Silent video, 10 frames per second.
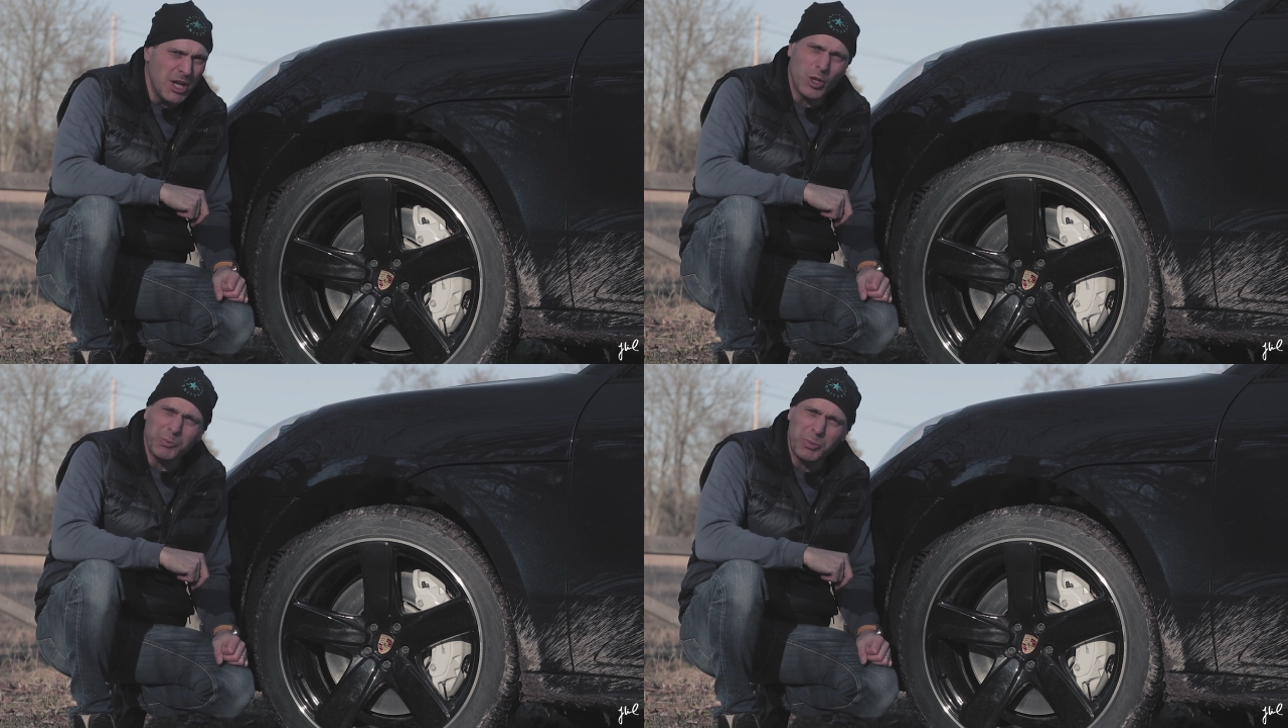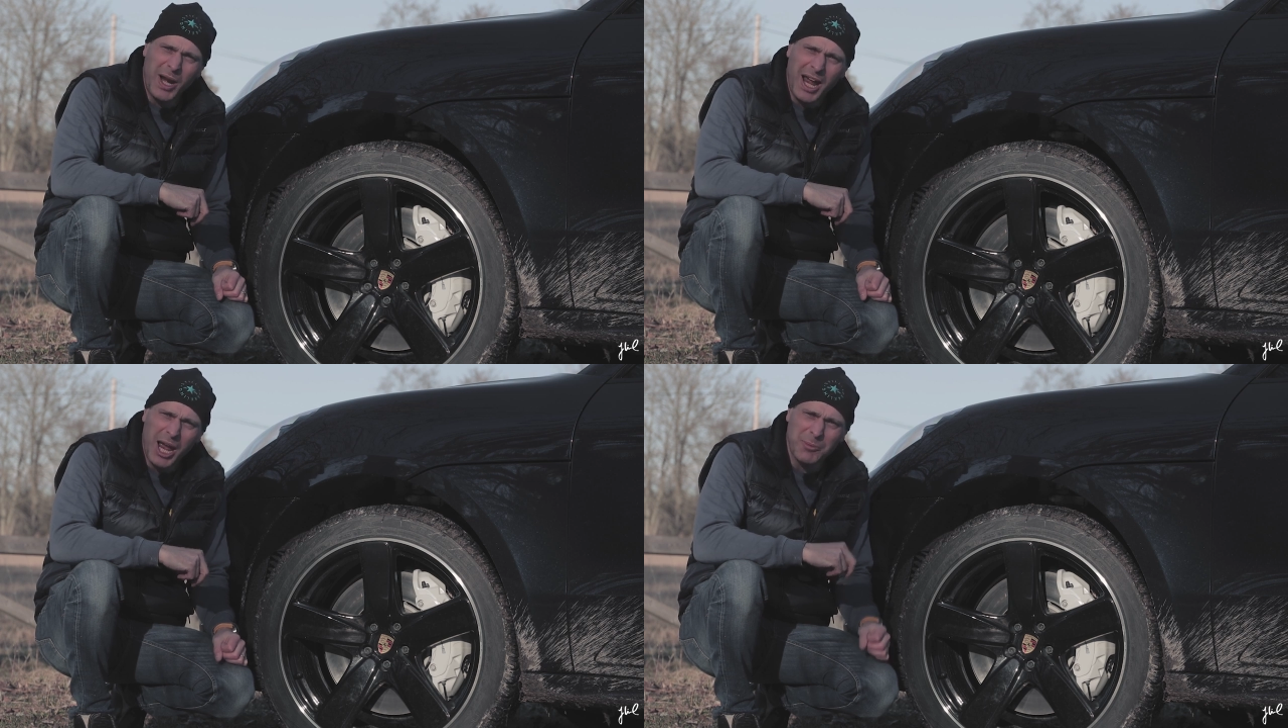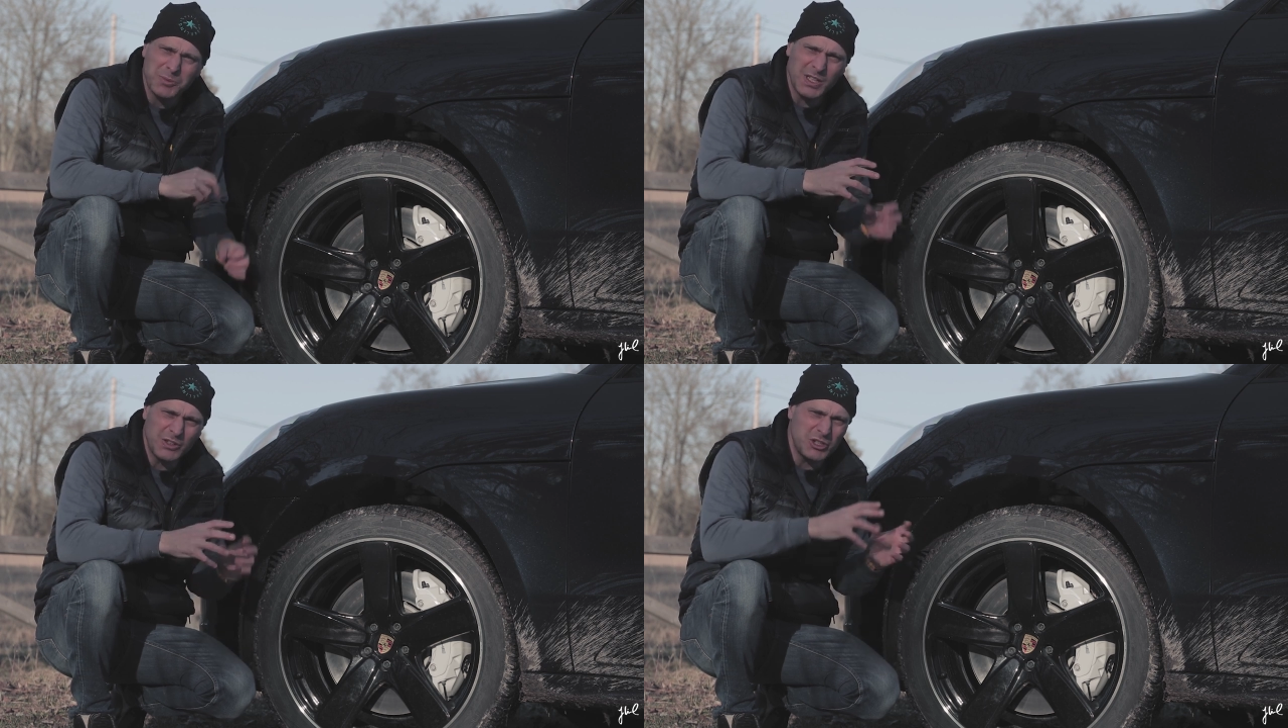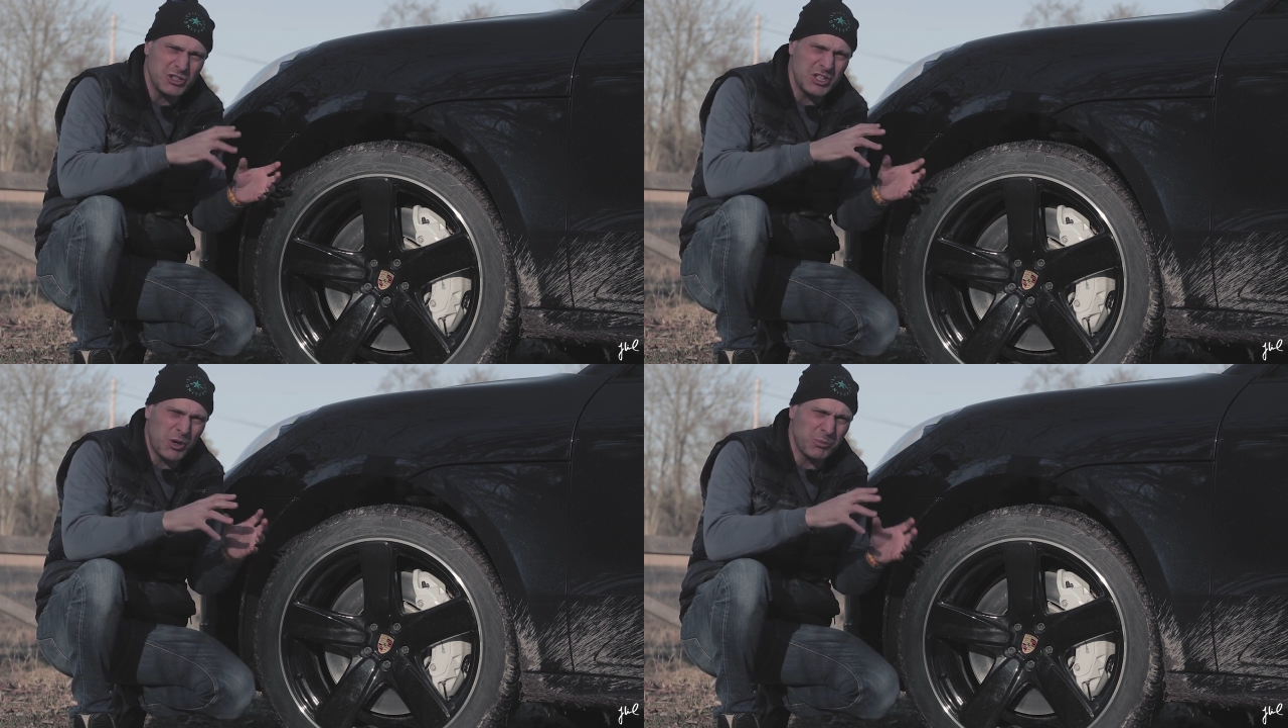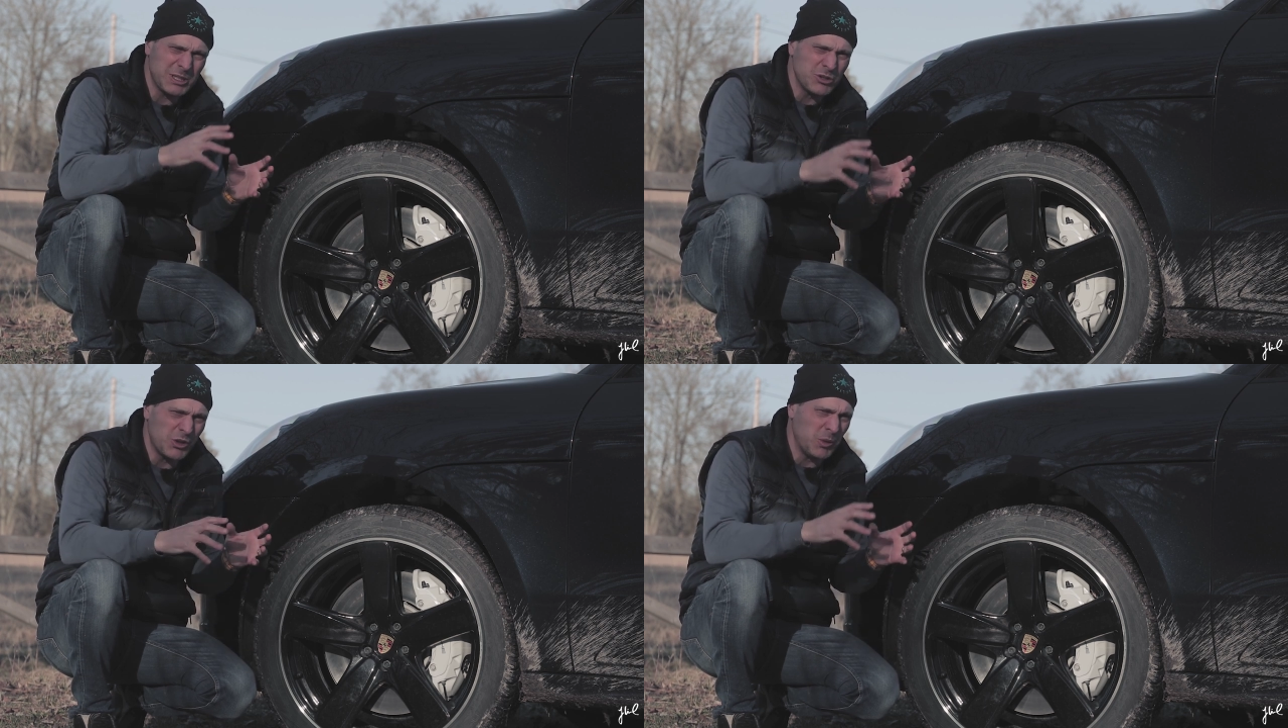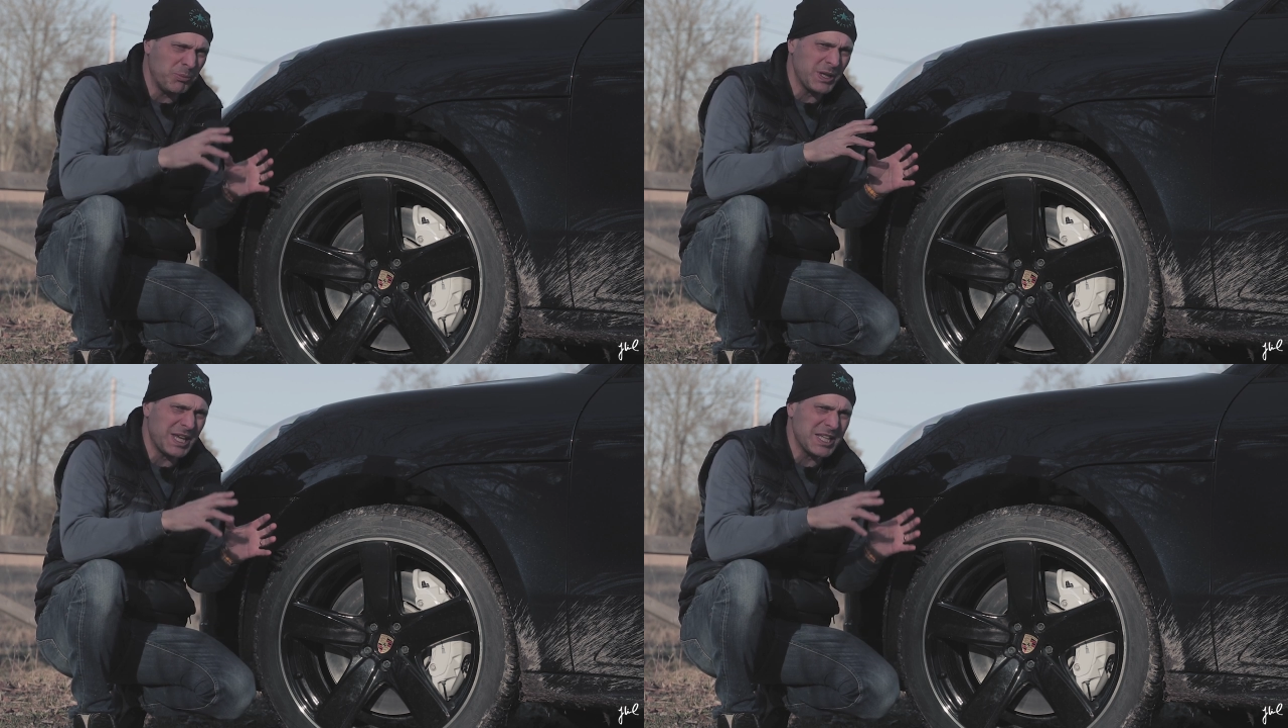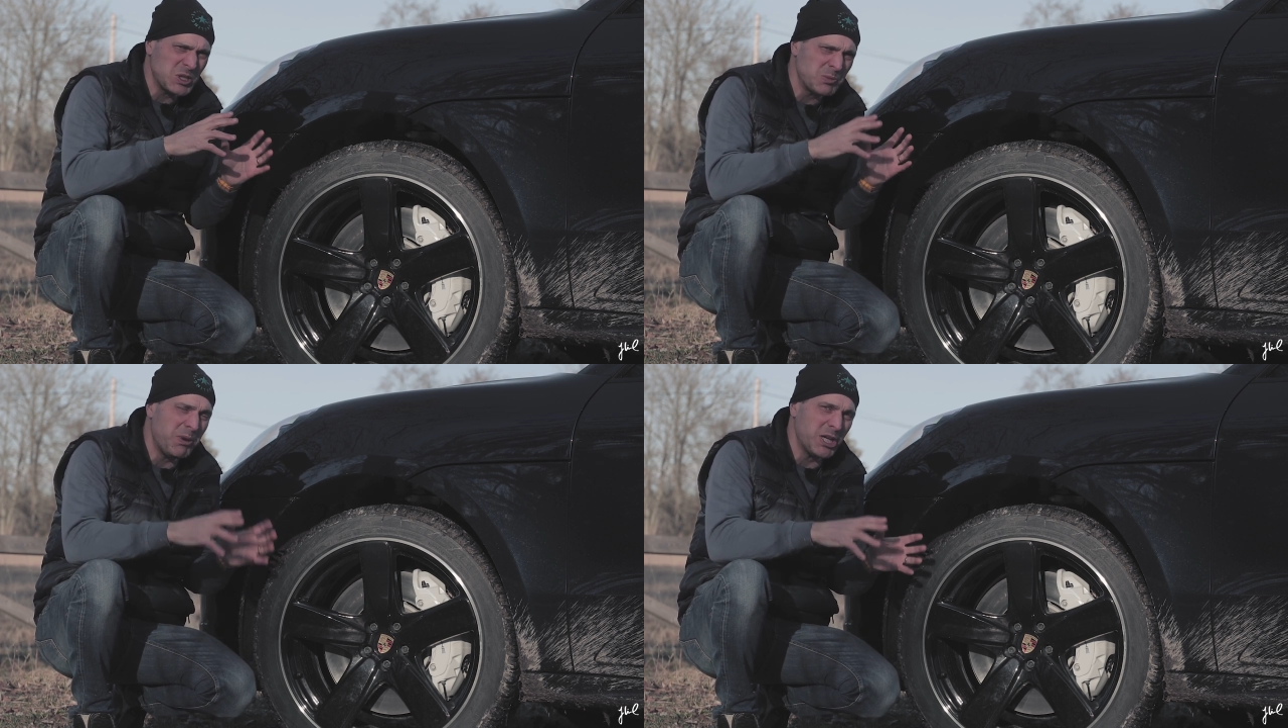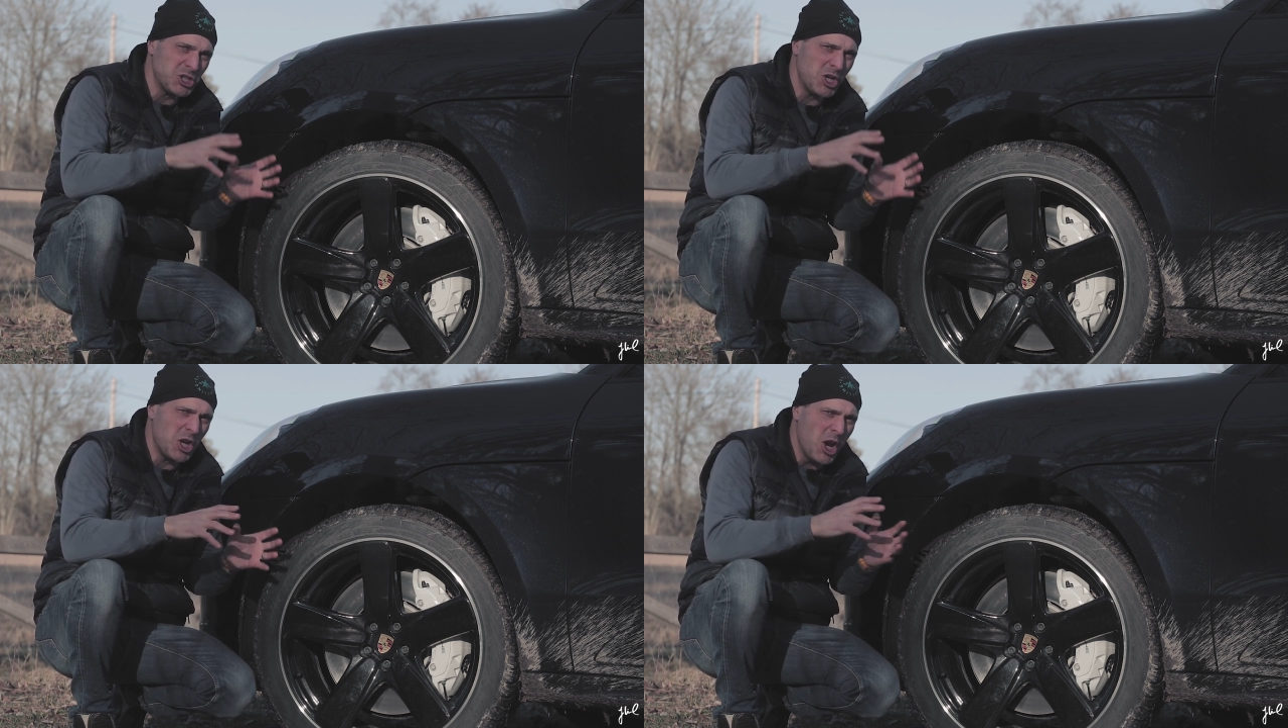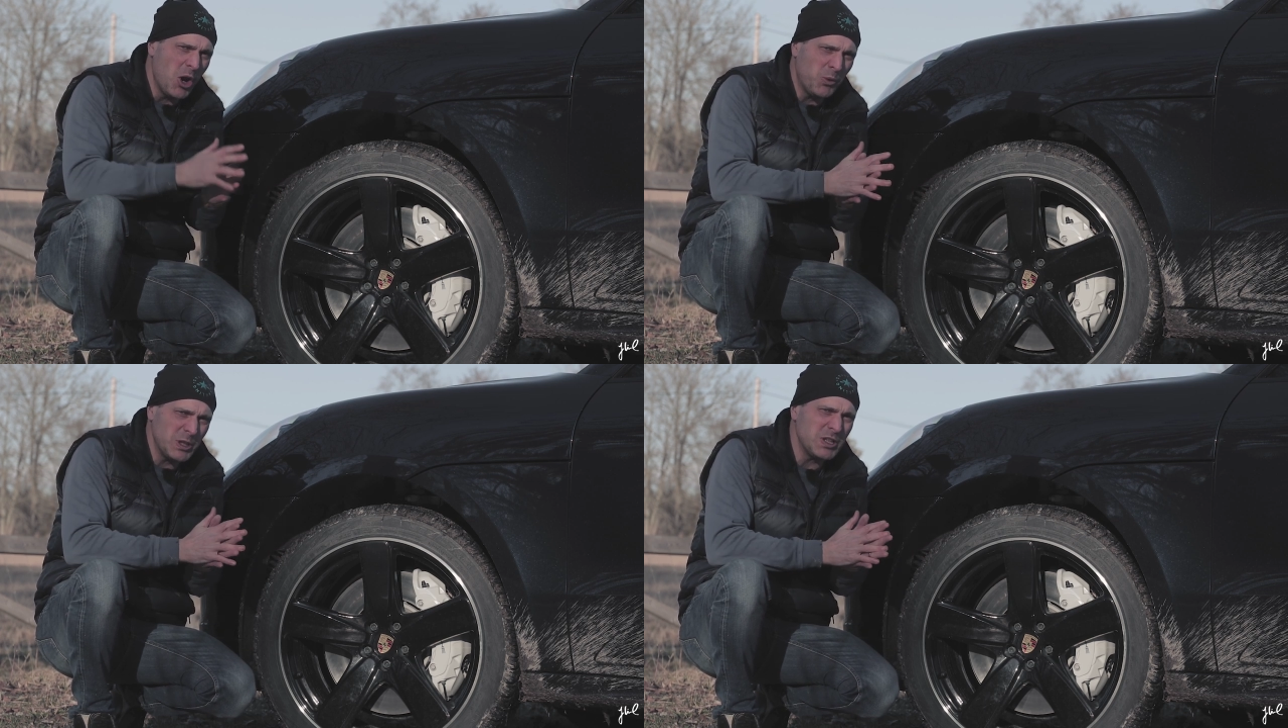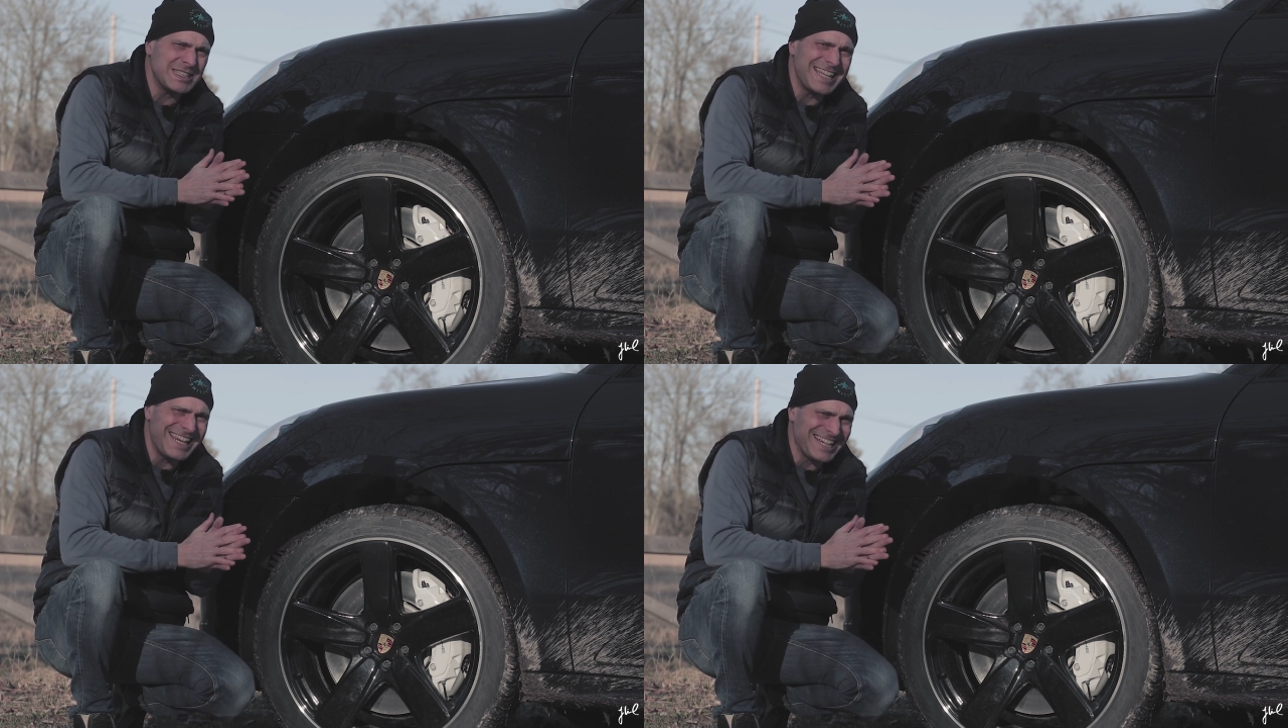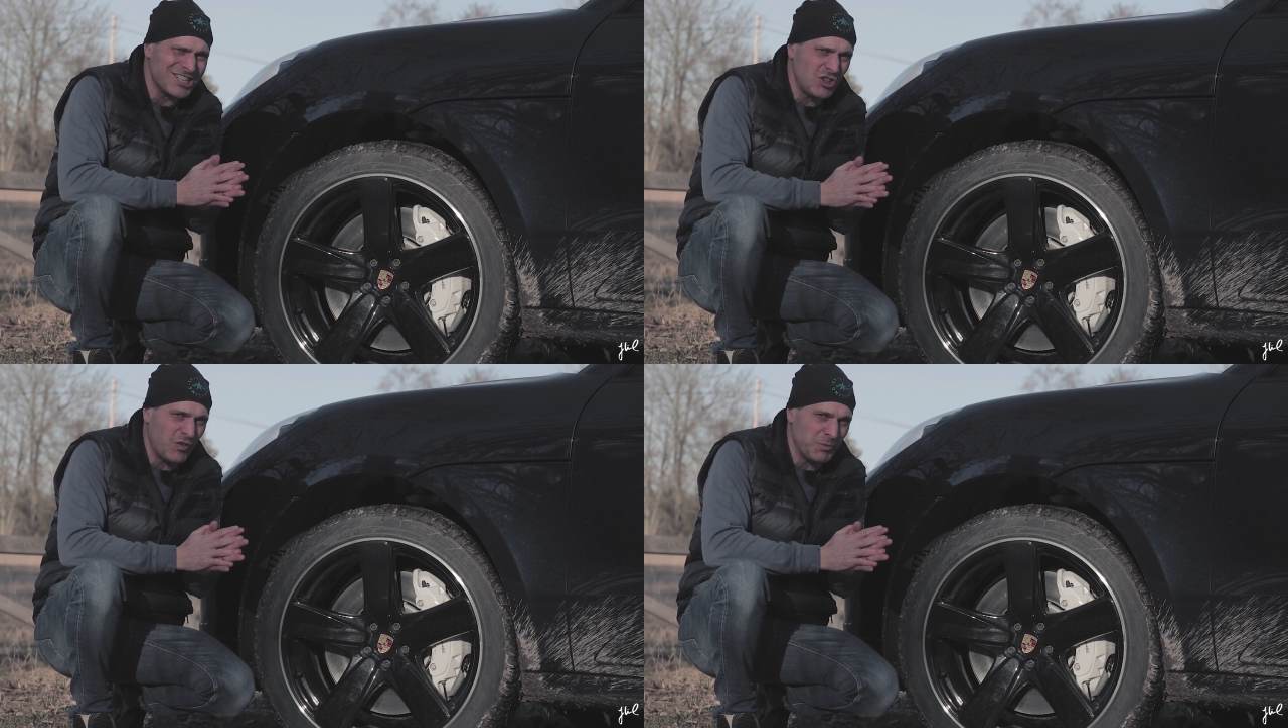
not perhaps in the geometry, but especially with the selection of